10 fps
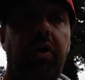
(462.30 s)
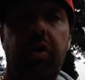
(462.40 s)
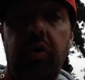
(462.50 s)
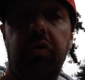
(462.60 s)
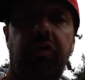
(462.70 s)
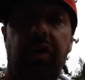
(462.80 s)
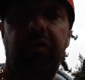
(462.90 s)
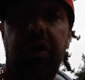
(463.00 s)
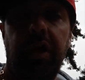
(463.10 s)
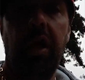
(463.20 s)
who's
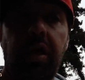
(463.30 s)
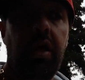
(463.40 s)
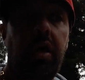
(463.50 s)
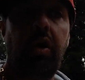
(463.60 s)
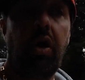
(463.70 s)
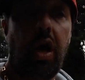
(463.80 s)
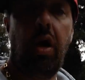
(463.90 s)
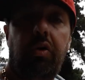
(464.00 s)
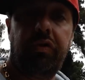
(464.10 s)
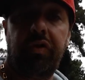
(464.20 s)
living in our
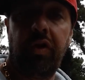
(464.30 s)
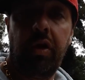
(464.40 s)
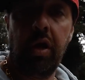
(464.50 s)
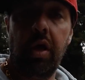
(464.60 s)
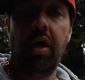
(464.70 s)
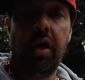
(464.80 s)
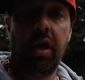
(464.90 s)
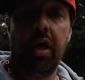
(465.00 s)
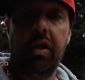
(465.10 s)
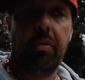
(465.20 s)
house
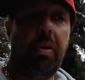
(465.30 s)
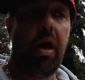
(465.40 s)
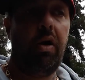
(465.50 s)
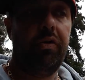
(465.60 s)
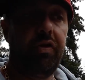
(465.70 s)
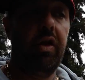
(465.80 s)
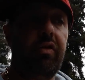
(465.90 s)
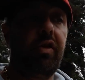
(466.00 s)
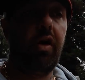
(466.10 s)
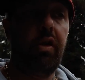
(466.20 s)
in the
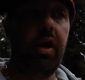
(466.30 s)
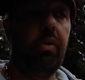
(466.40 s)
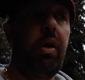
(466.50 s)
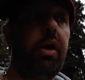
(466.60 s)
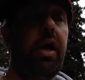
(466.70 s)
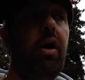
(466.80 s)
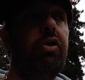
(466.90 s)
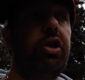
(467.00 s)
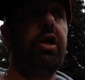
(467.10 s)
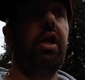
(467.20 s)
Palisades in LA right now,
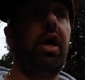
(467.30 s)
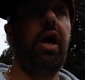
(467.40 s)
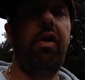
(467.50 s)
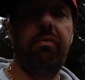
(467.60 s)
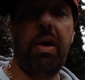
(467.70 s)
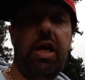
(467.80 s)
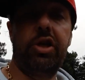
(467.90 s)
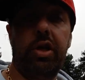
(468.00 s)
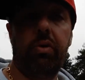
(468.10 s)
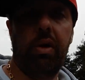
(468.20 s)
she and I have
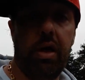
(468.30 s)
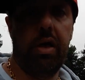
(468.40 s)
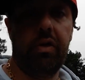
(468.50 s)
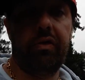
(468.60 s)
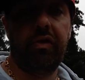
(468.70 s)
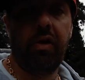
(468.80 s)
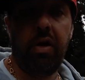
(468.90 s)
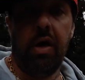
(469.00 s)
matching rings